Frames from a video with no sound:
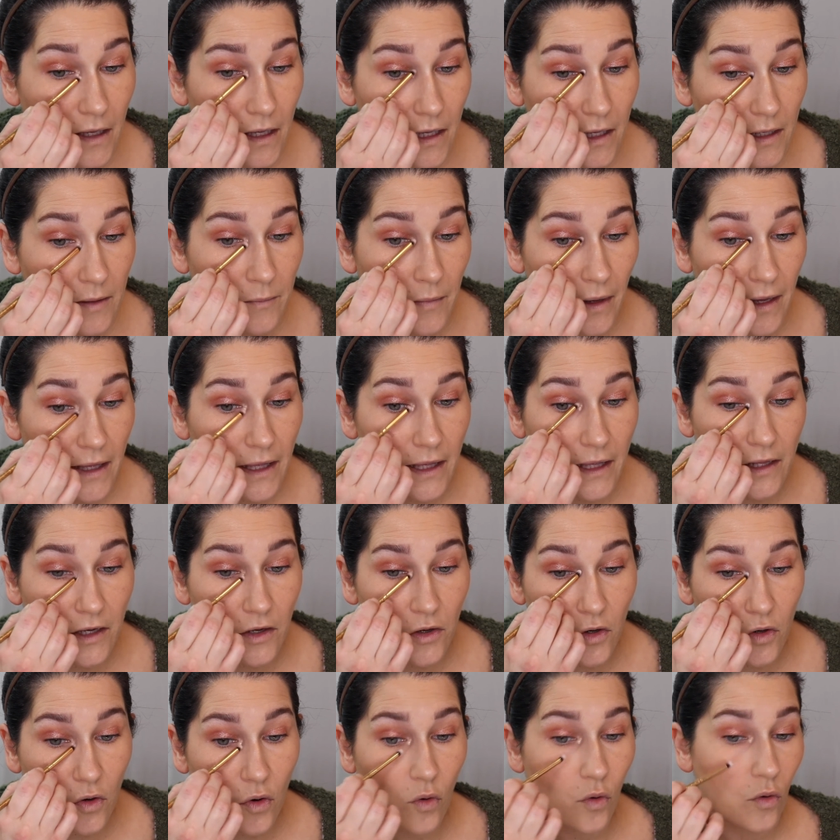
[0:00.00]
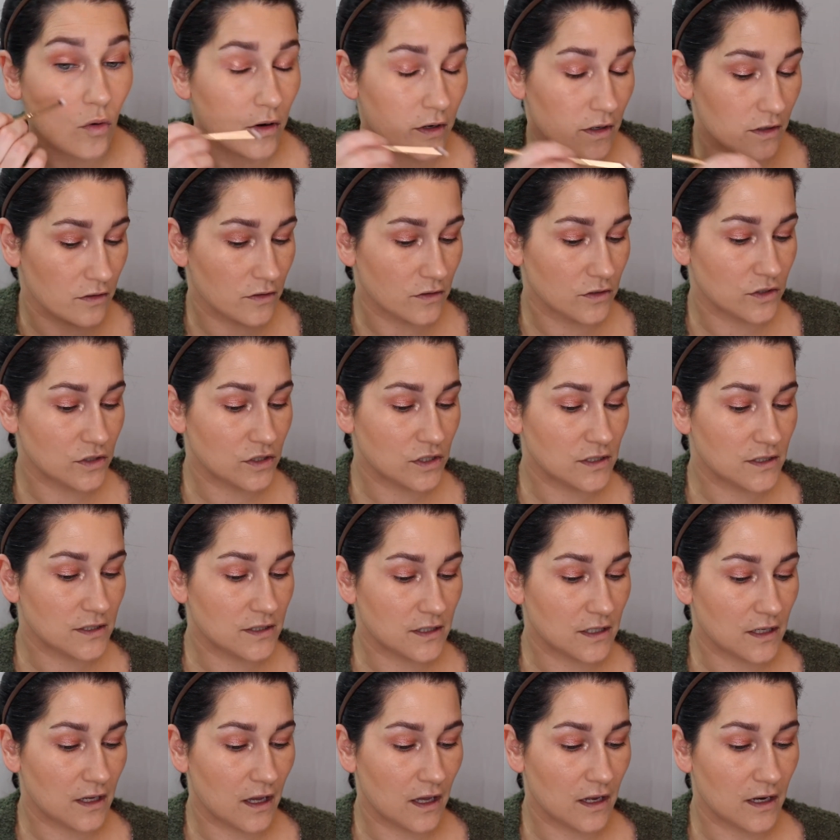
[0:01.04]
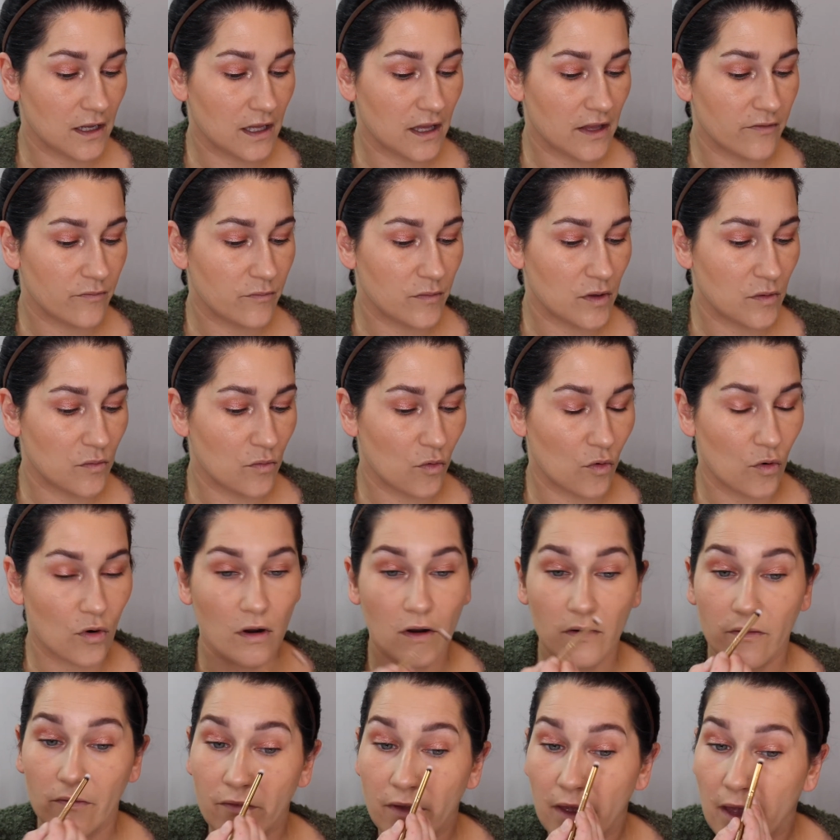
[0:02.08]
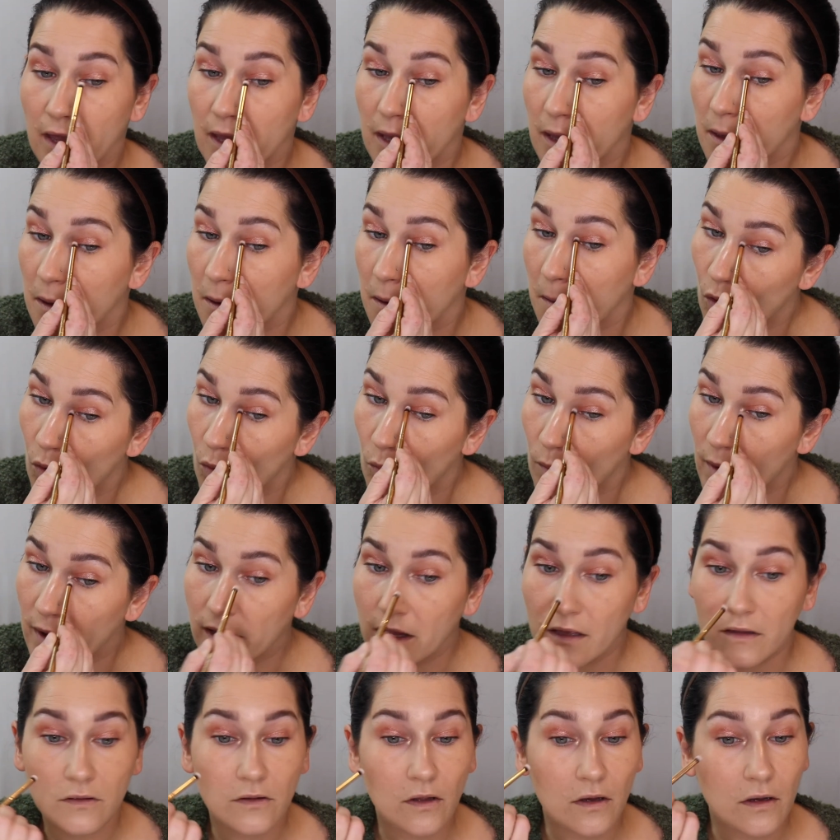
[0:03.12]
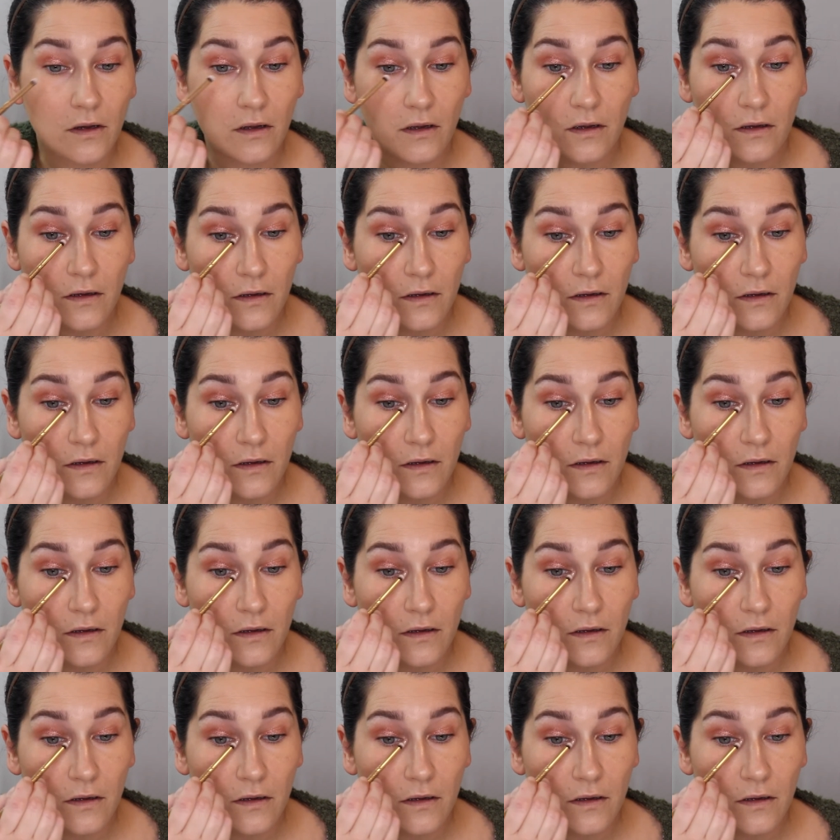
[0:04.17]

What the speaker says: in my inner corner just to kind of give me more of a awake look.